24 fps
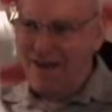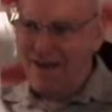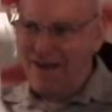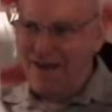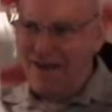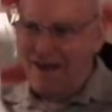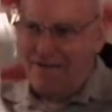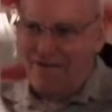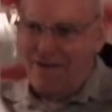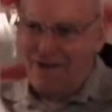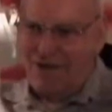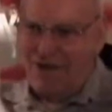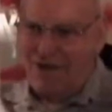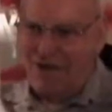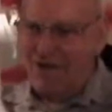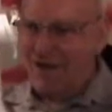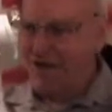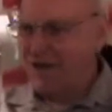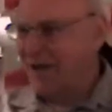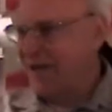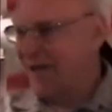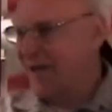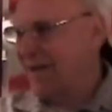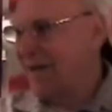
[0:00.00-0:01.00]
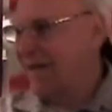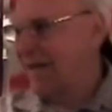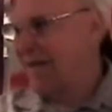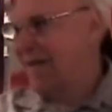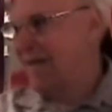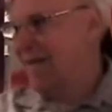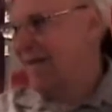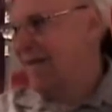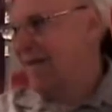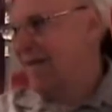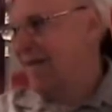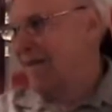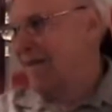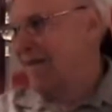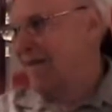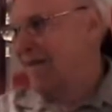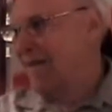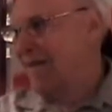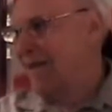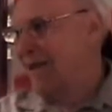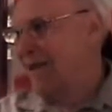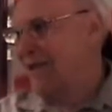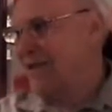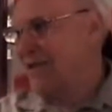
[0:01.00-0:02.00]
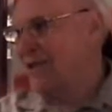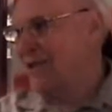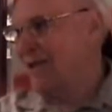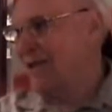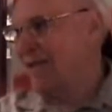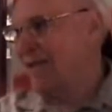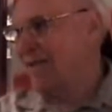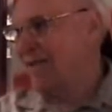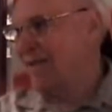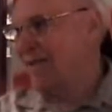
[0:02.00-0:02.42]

that was just a lazy